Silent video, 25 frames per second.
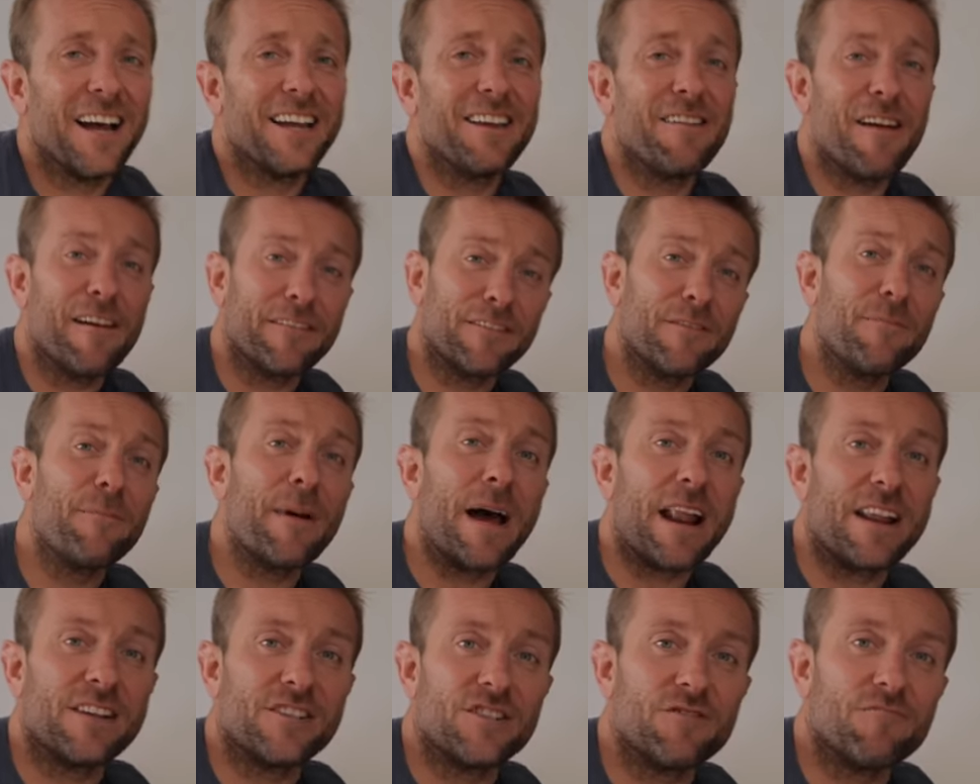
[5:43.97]
You have to
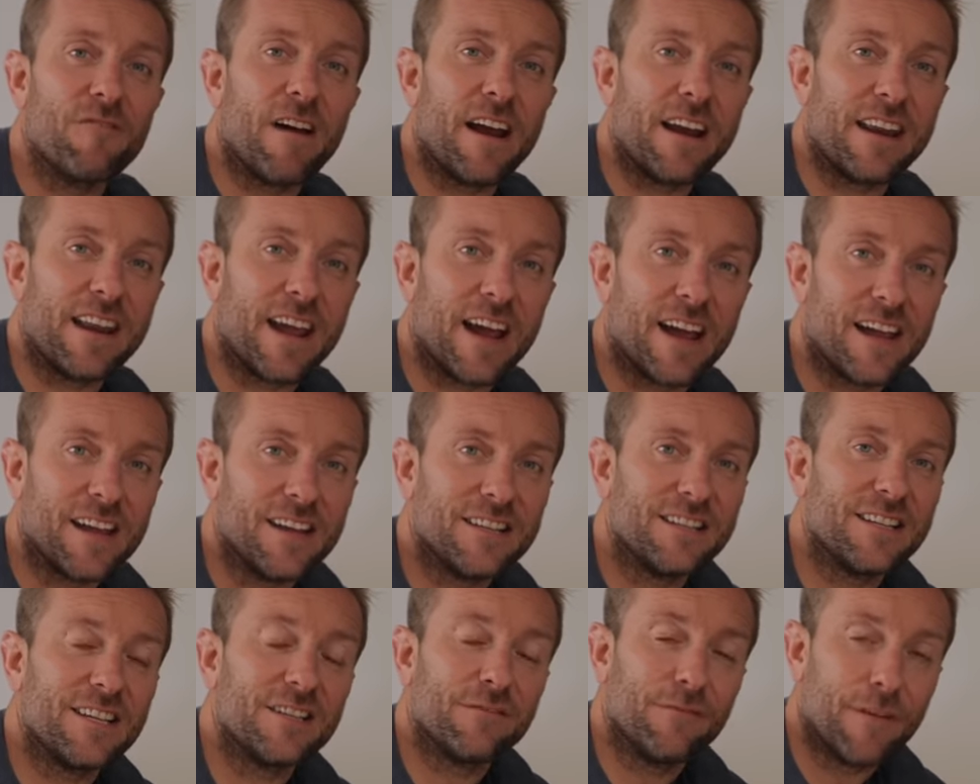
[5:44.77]
balance your
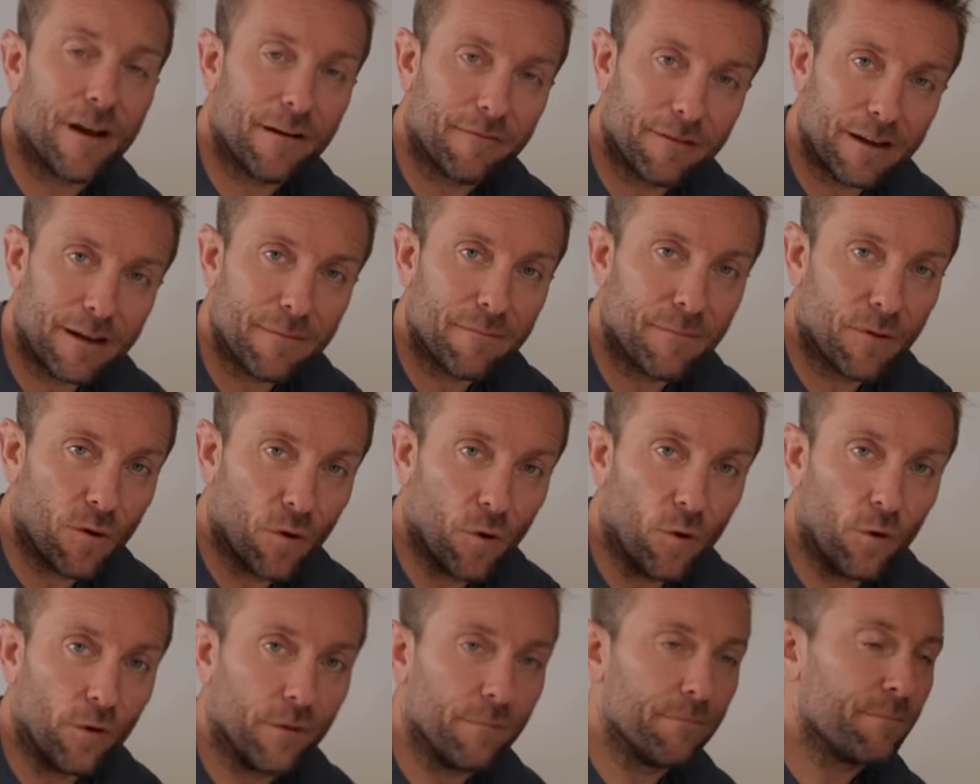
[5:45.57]
radiators, it's very
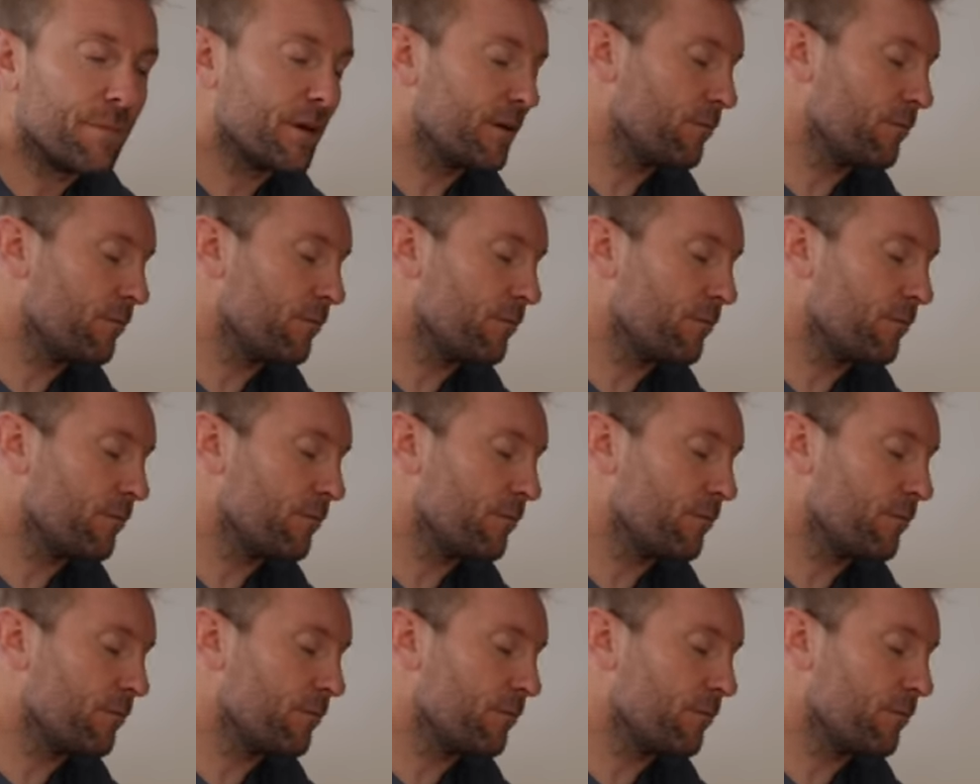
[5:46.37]
important.